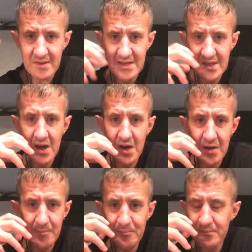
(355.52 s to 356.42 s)
It's
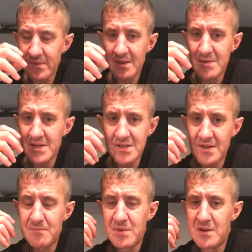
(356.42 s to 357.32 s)
hot, but it's
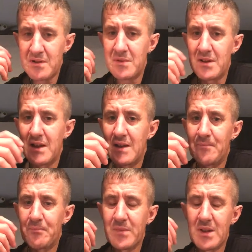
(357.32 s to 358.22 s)
not unbearable yet.
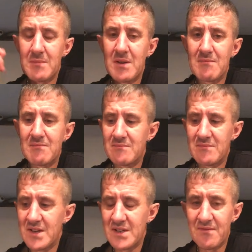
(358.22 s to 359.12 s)
I'm not
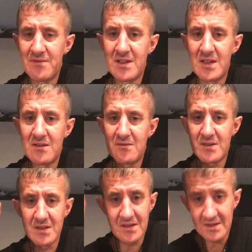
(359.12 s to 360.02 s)
reaching for the
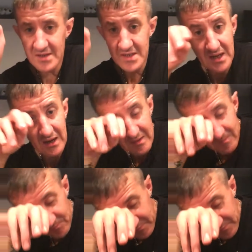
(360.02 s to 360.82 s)
old uh, Stella.